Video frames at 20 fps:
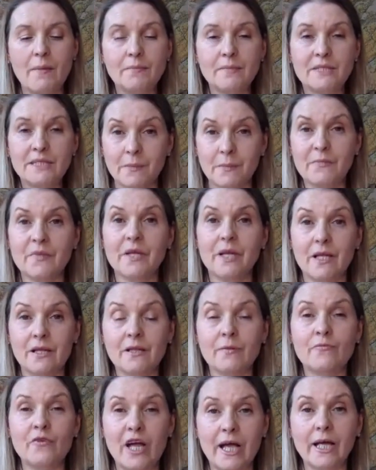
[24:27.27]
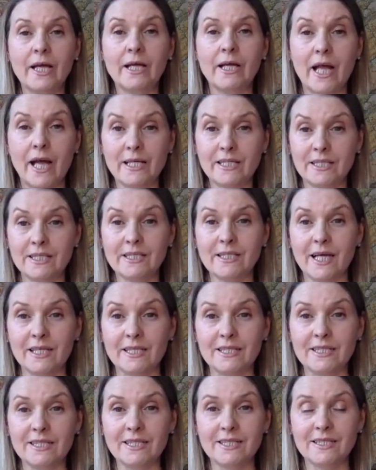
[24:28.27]
Something in them recognises
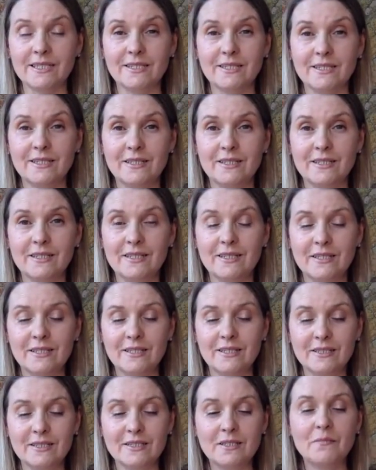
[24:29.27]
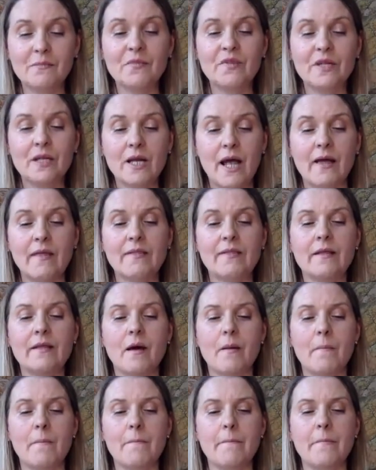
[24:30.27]
this. Something in
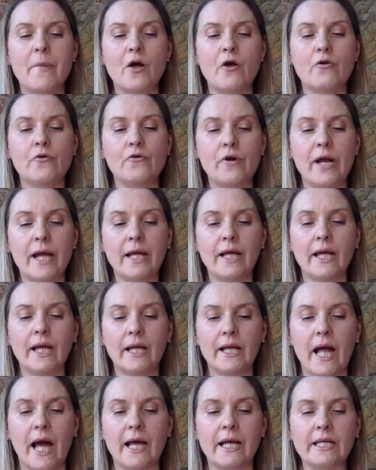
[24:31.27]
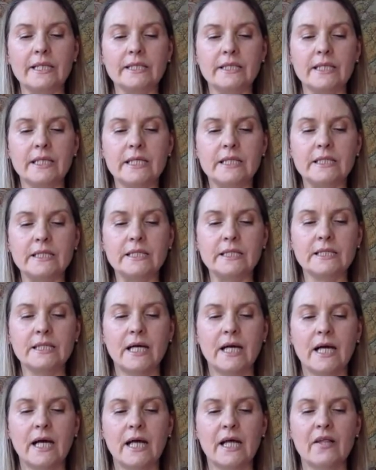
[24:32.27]
them recognises
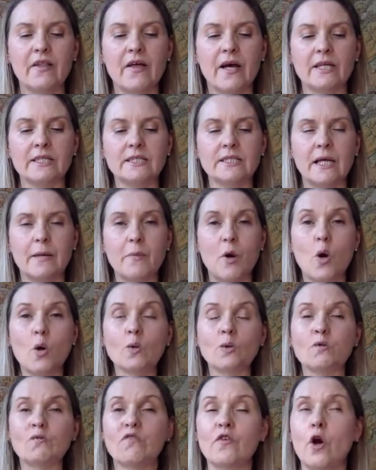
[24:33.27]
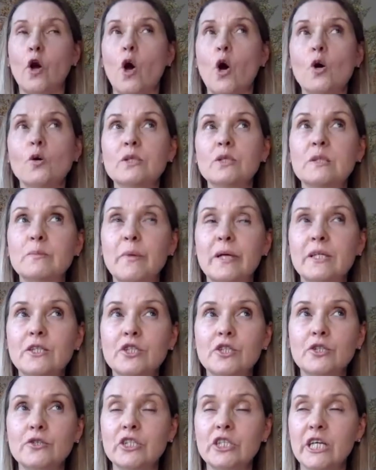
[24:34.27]
that all
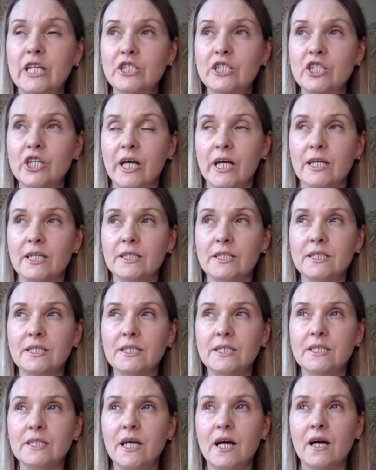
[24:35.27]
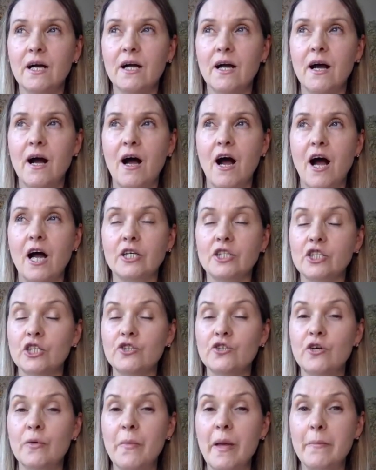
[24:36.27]
spiritual teachings are just
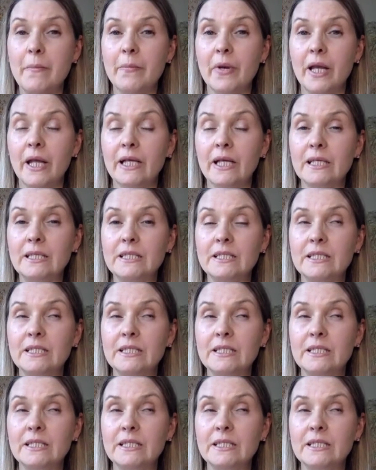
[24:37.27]
rememberings